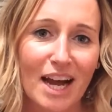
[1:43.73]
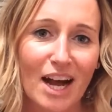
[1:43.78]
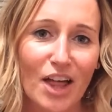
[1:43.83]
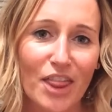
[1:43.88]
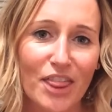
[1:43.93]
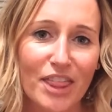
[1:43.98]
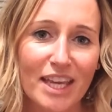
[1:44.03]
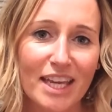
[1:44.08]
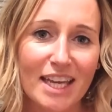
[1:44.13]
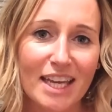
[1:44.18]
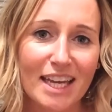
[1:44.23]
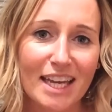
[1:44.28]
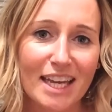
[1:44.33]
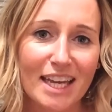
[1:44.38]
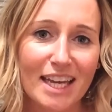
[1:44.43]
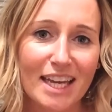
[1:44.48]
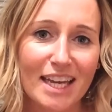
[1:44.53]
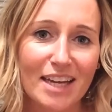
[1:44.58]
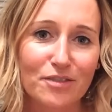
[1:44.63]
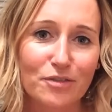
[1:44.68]
I
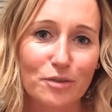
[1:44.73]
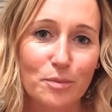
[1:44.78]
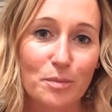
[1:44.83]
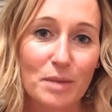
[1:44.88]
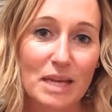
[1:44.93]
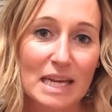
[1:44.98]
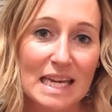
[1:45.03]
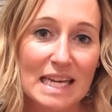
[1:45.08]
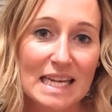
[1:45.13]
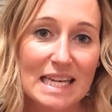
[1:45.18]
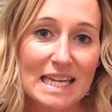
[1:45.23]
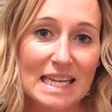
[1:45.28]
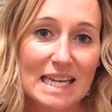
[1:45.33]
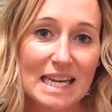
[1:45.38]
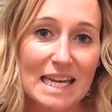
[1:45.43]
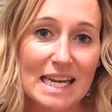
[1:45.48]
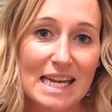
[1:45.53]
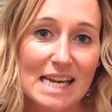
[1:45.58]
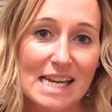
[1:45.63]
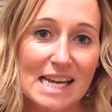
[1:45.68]
think for me,
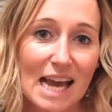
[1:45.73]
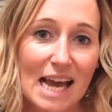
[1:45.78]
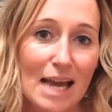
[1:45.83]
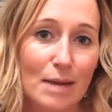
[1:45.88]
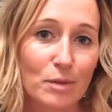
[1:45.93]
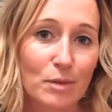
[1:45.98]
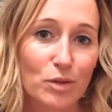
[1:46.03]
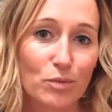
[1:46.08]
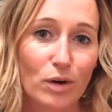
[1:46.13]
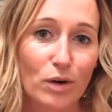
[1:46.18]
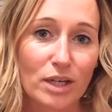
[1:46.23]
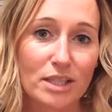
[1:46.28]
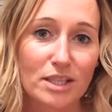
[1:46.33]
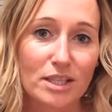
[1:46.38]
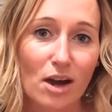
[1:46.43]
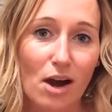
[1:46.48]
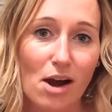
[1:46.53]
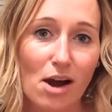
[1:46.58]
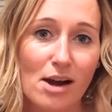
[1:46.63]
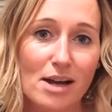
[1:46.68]
it came at the right
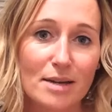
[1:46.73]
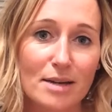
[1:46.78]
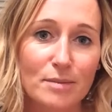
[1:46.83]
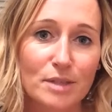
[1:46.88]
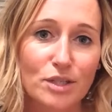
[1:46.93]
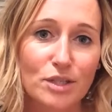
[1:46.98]
time,